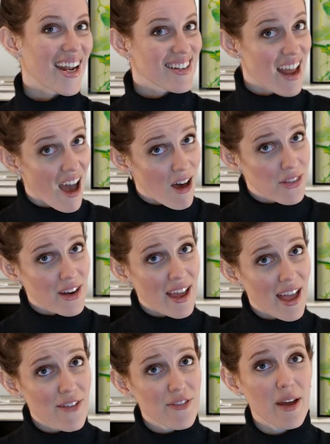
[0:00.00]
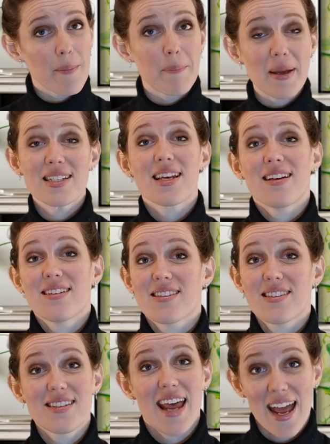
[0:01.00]
And now that I have a better
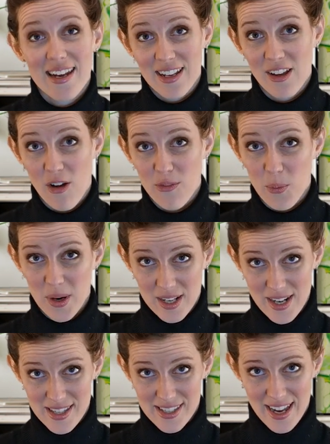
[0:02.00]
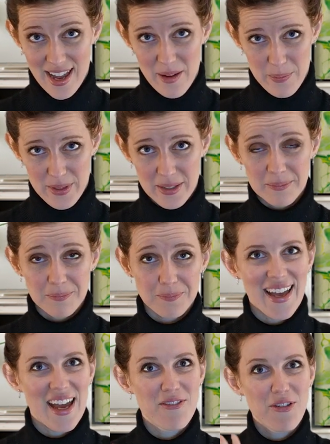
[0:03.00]
understanding of what needs to happen,
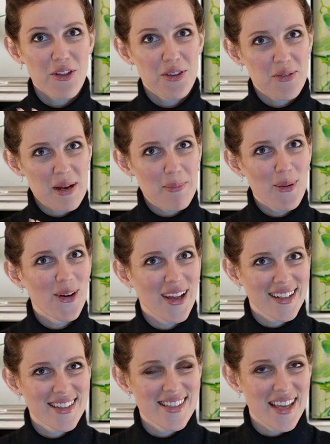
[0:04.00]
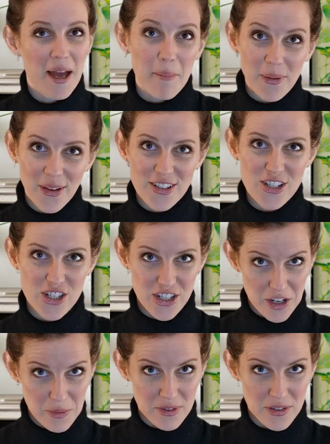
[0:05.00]
I have 3 products I'm going to
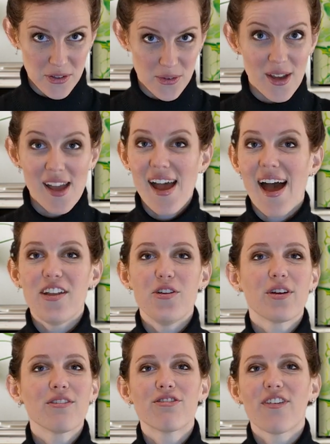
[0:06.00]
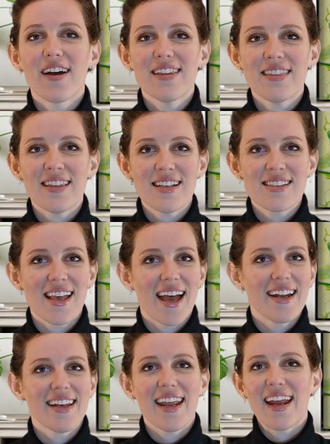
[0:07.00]
share with you, and you can find these
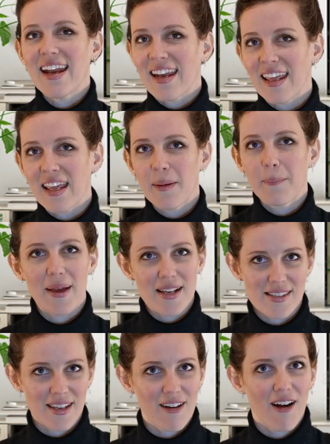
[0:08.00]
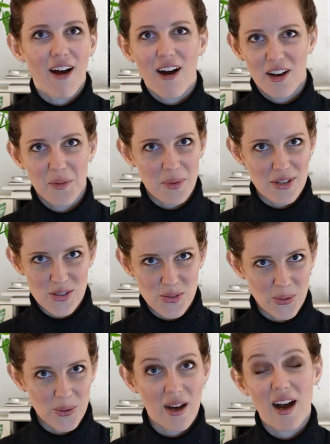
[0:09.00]
at any basic hardware
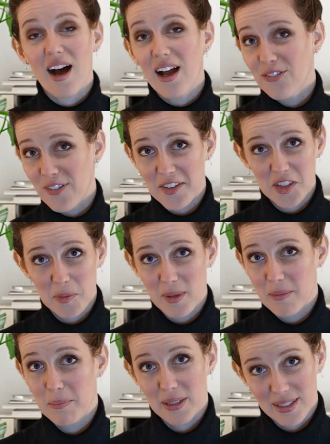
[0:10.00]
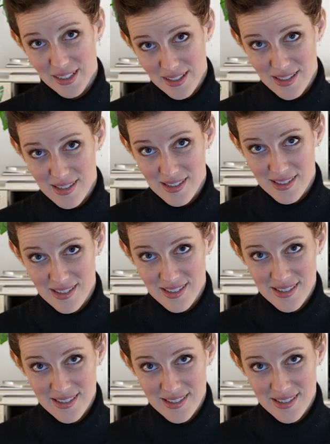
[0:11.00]
store. I found them at Builders.